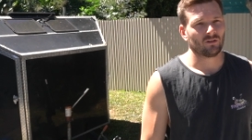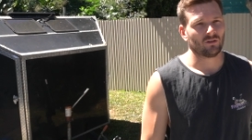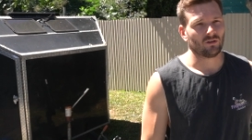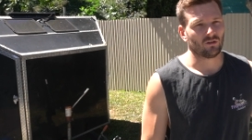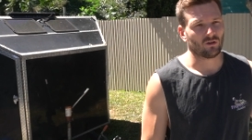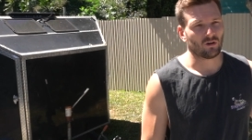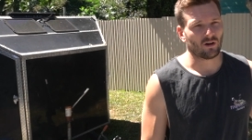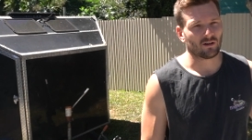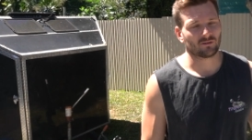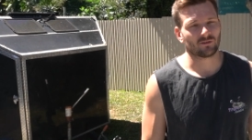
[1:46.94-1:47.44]

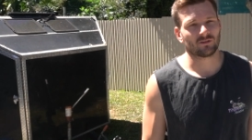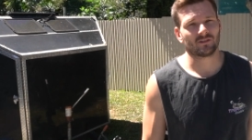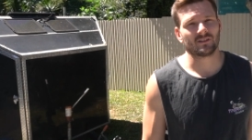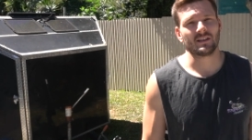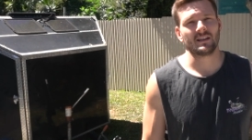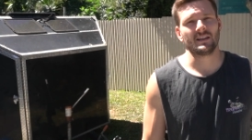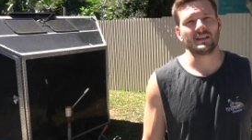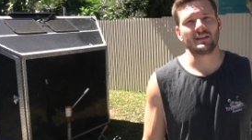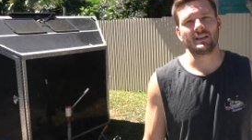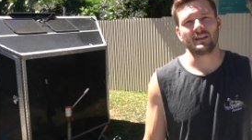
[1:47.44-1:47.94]
you guys will
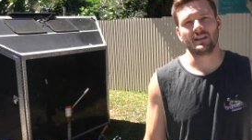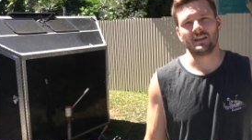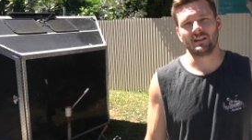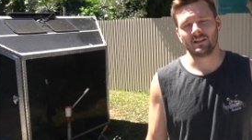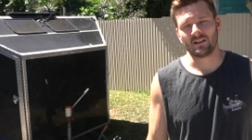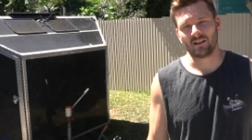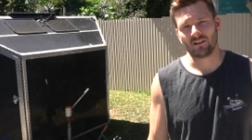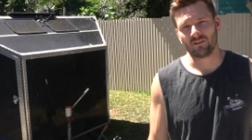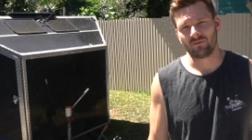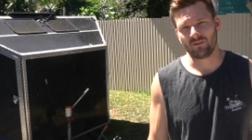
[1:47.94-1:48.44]
see in
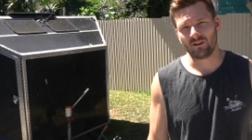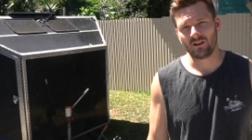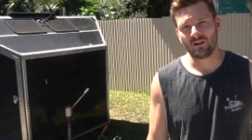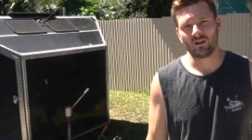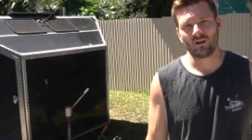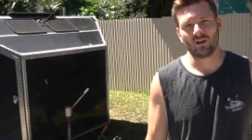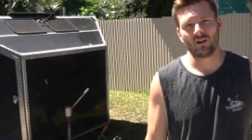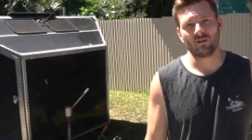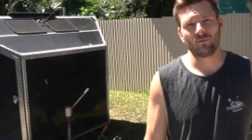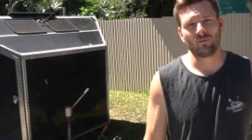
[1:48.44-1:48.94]
another
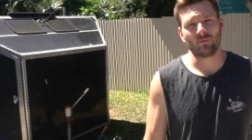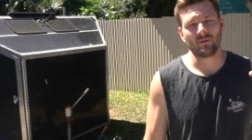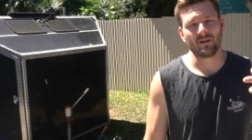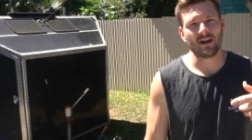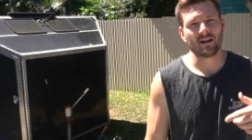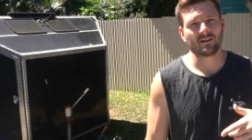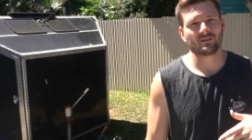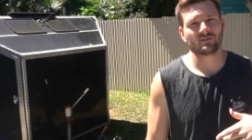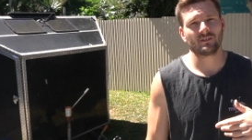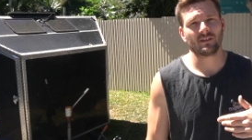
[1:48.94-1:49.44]
video, but we
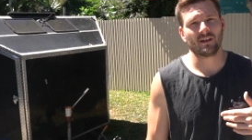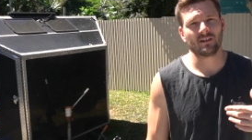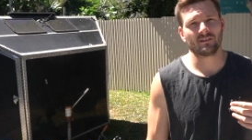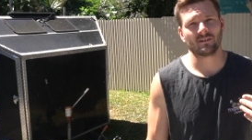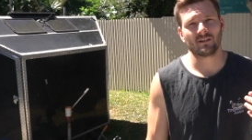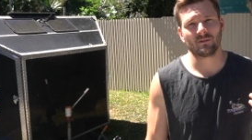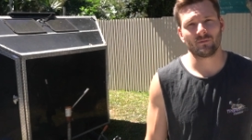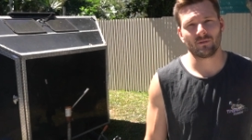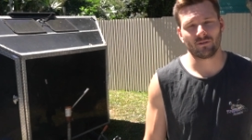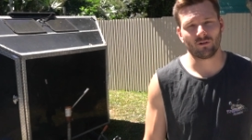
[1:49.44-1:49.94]
actually
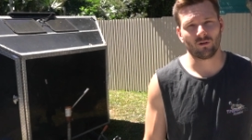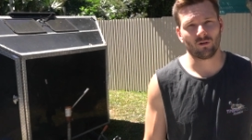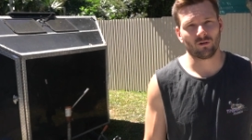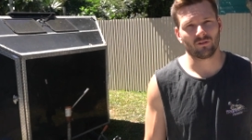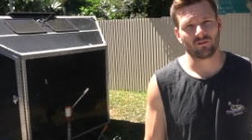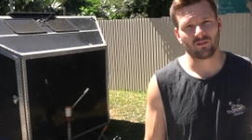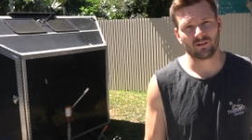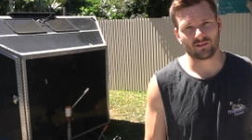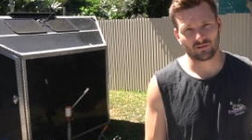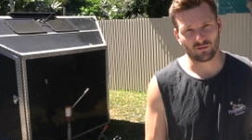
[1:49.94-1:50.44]
ended up with a
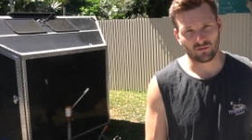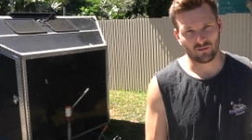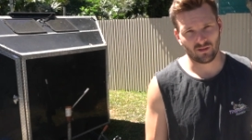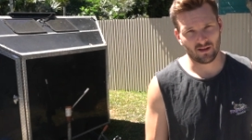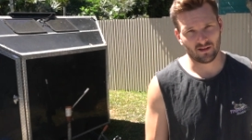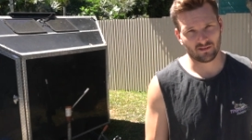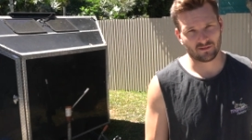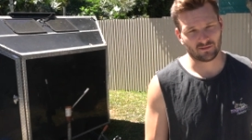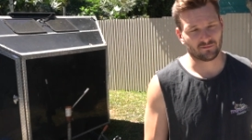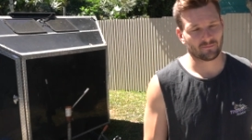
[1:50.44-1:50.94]
Honda
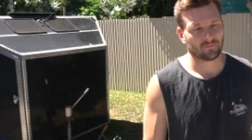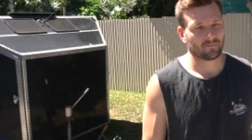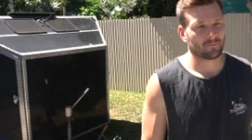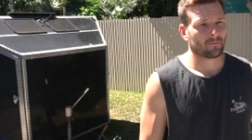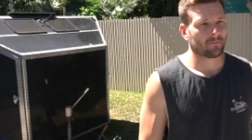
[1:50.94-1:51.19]
S2000.